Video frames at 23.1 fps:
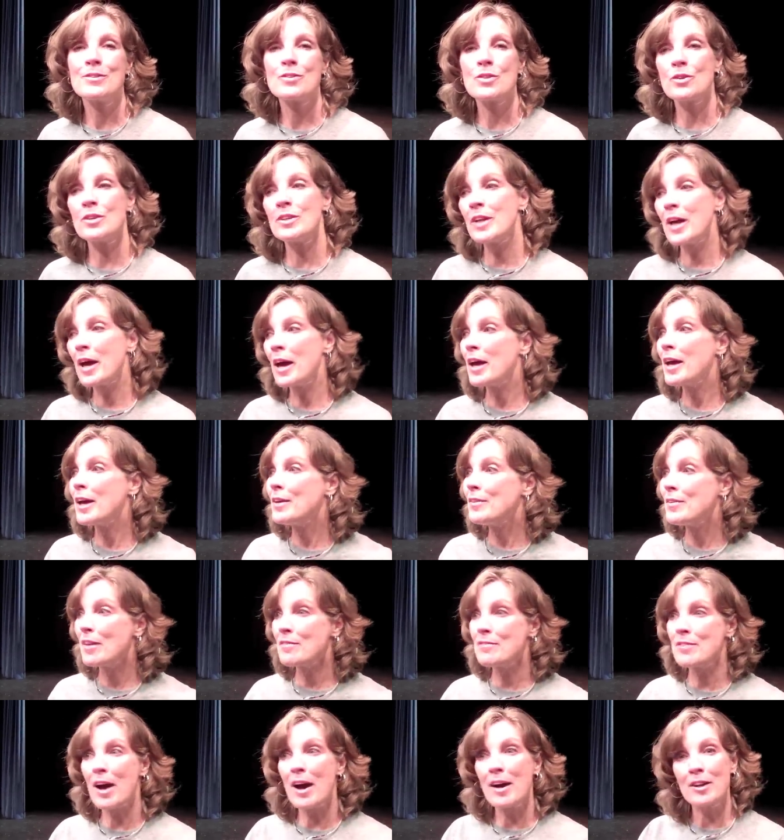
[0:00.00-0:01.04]
So today
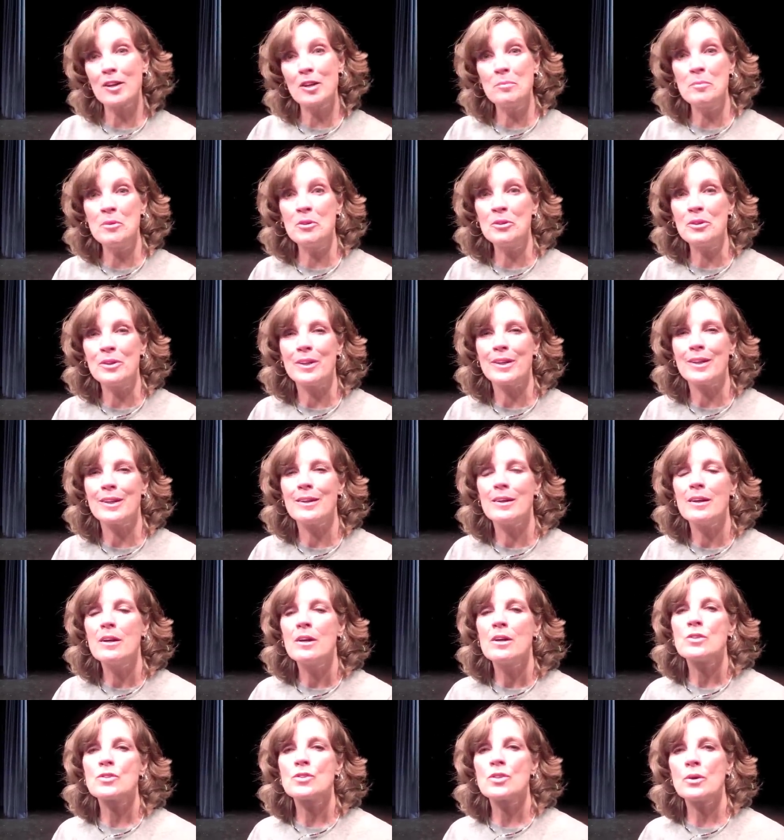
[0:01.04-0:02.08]
they've got a community.
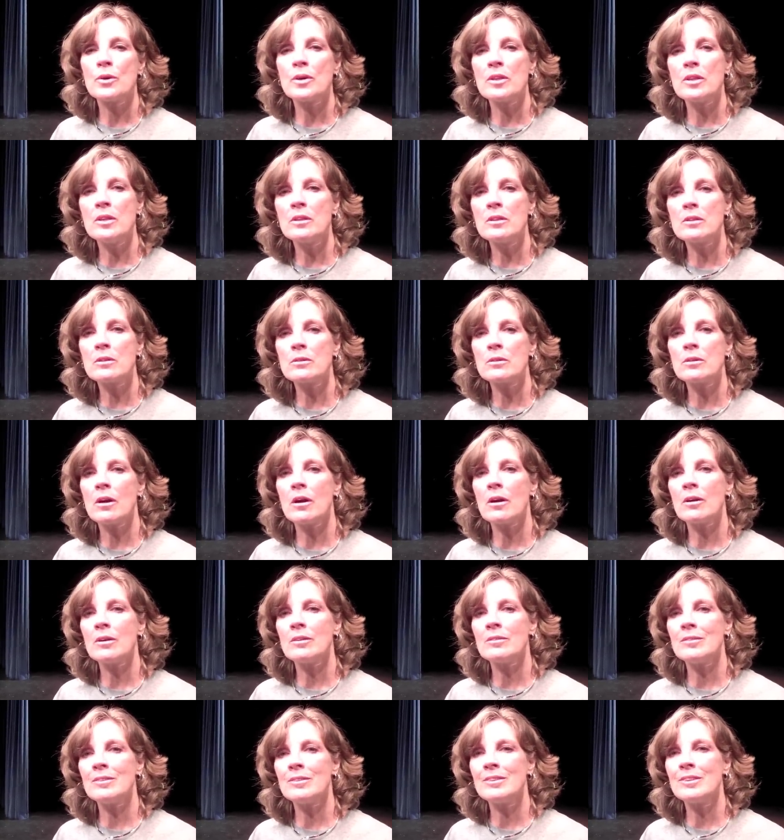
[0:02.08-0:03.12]
So I think there
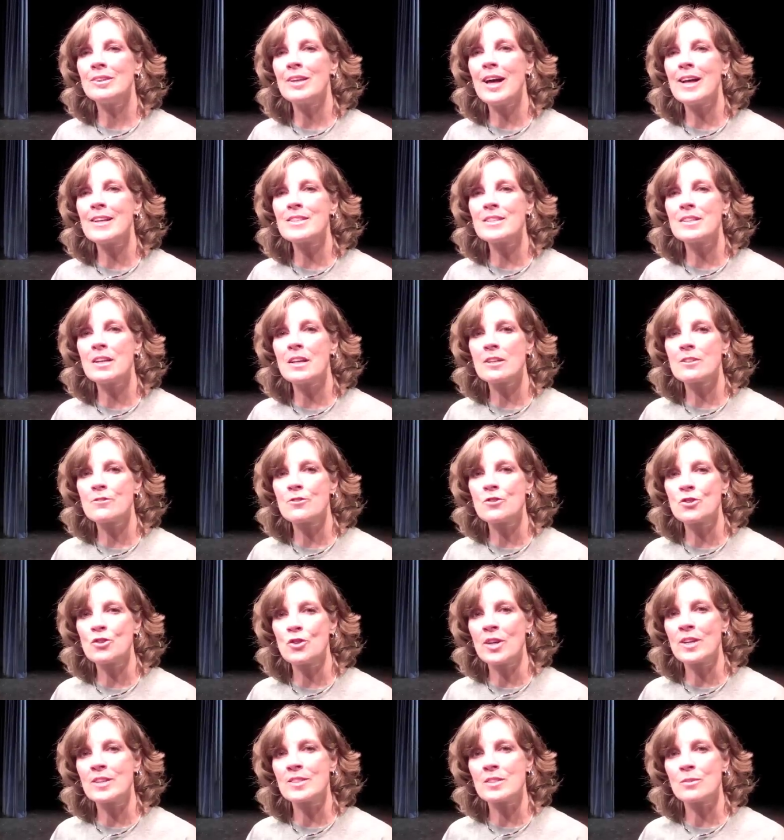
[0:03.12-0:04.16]
are lots and lots of
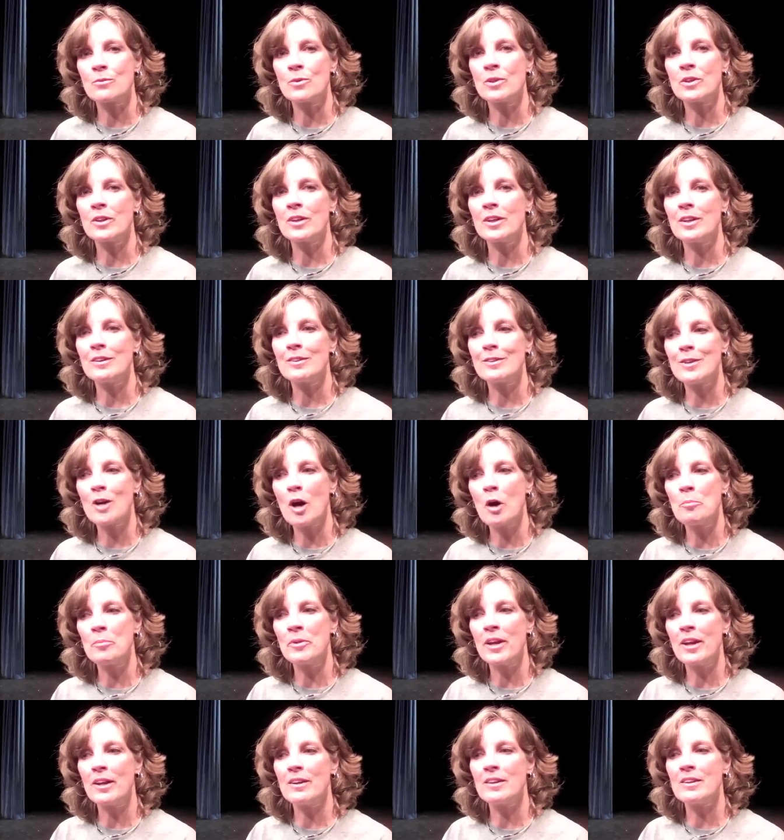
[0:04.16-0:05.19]
strengths that really
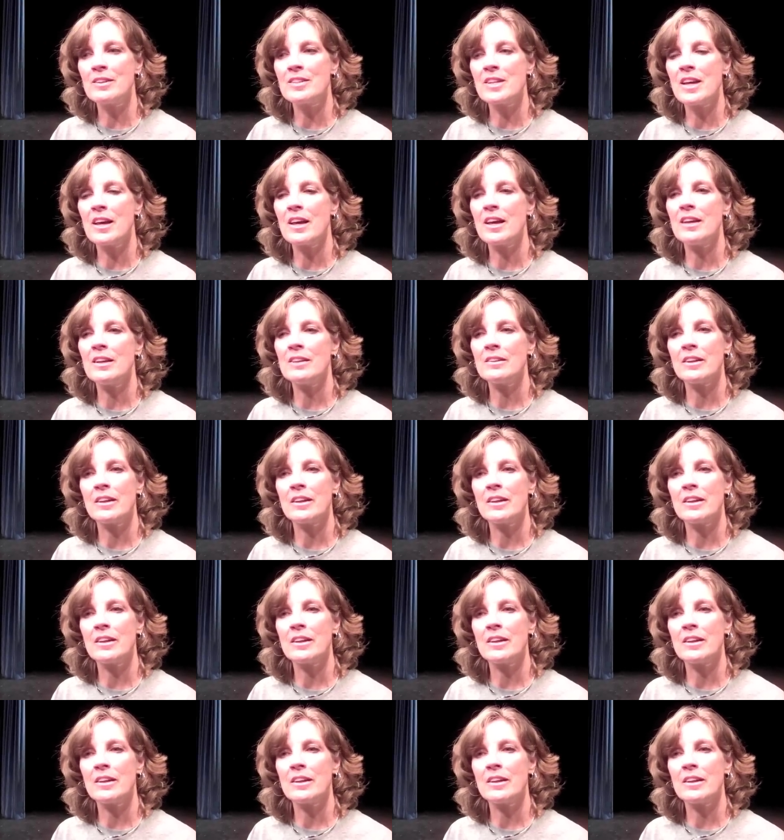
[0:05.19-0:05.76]
culminate in a day.